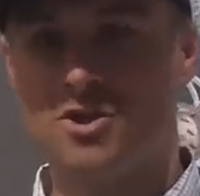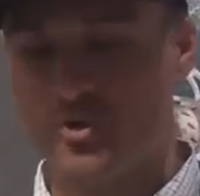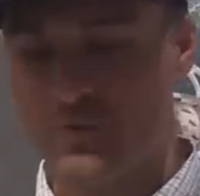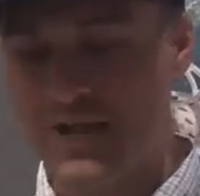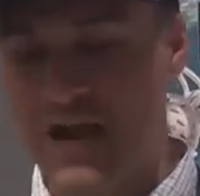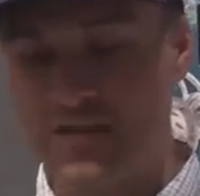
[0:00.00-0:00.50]
So
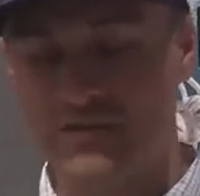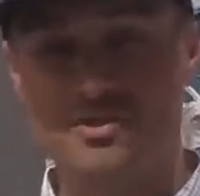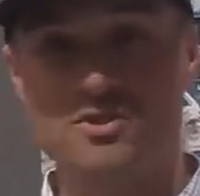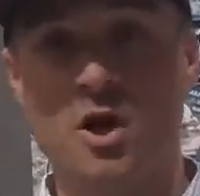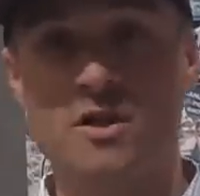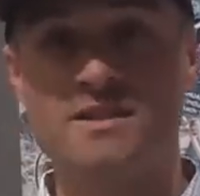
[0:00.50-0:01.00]
here we got the
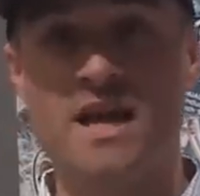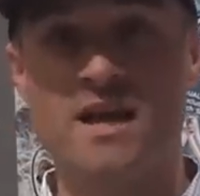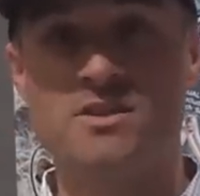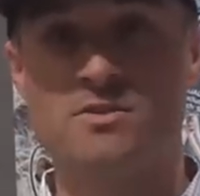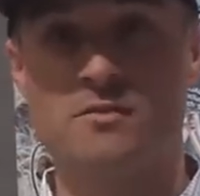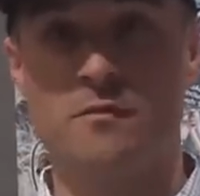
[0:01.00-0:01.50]

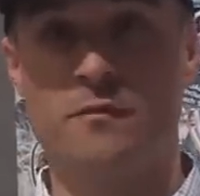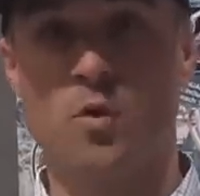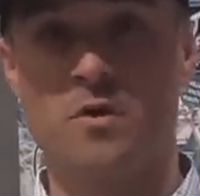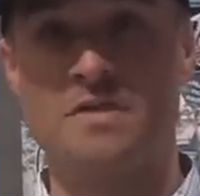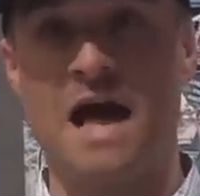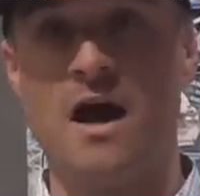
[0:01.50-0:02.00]
Saltex
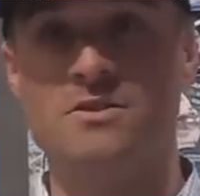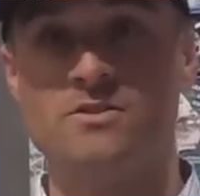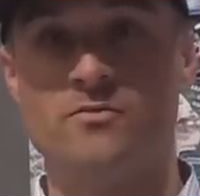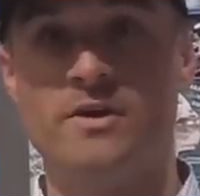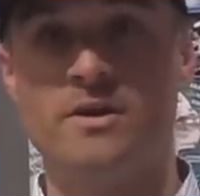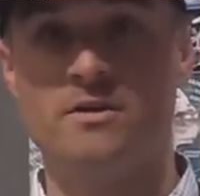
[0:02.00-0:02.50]

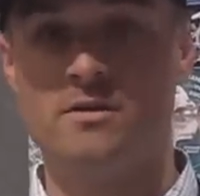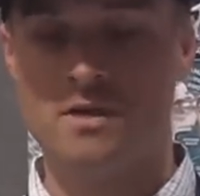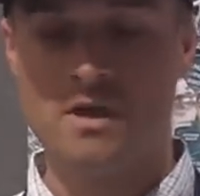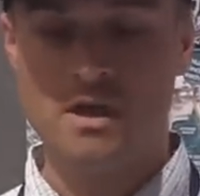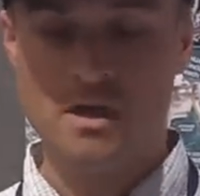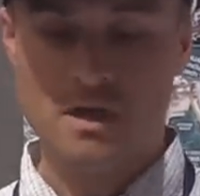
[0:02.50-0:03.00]
4000 reel.
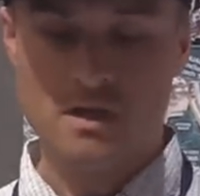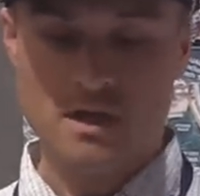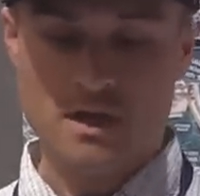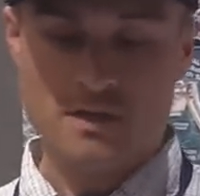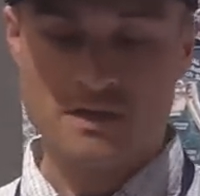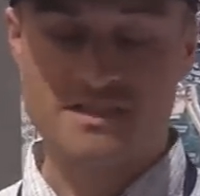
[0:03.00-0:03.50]

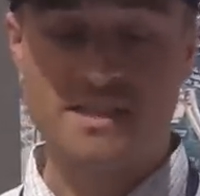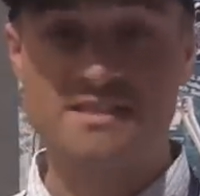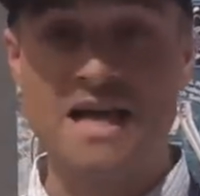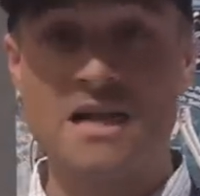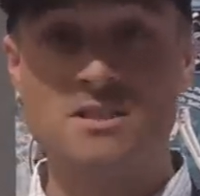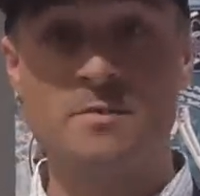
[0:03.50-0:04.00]
The
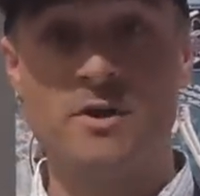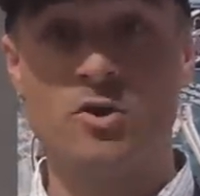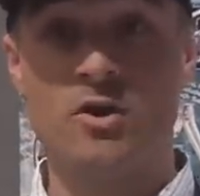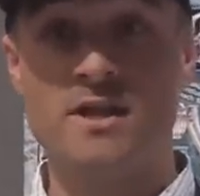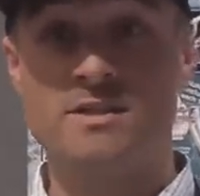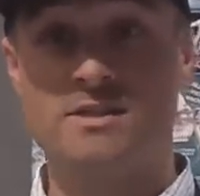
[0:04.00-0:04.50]
6000 has been
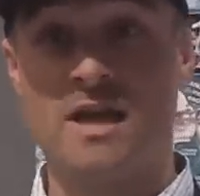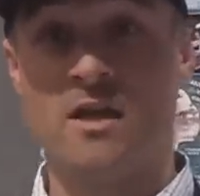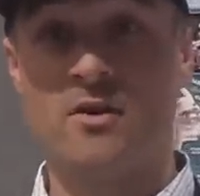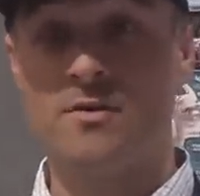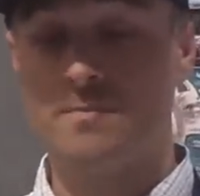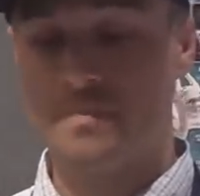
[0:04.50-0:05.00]
a great
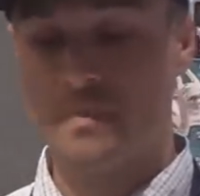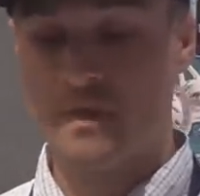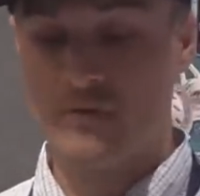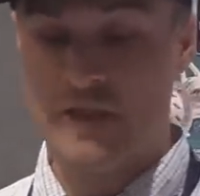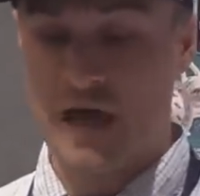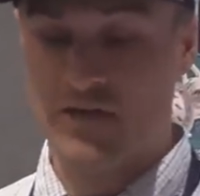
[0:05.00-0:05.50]
seller.
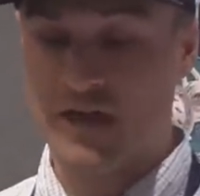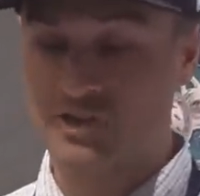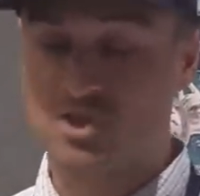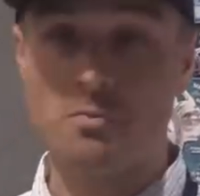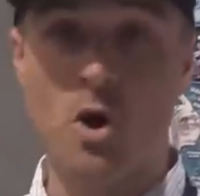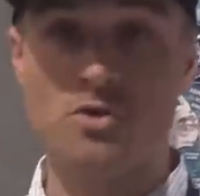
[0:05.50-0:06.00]
Now they got
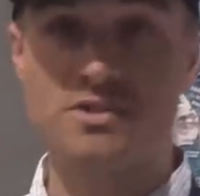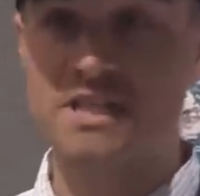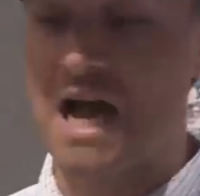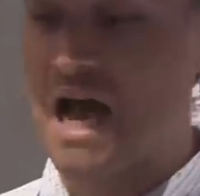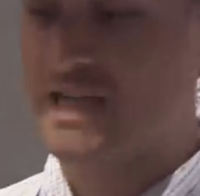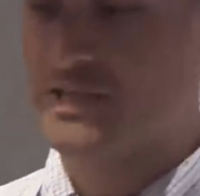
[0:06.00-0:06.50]
a smaller
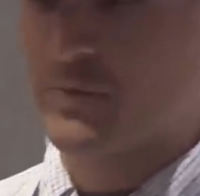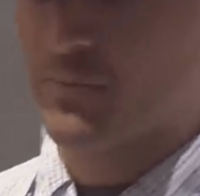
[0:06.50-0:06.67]
size.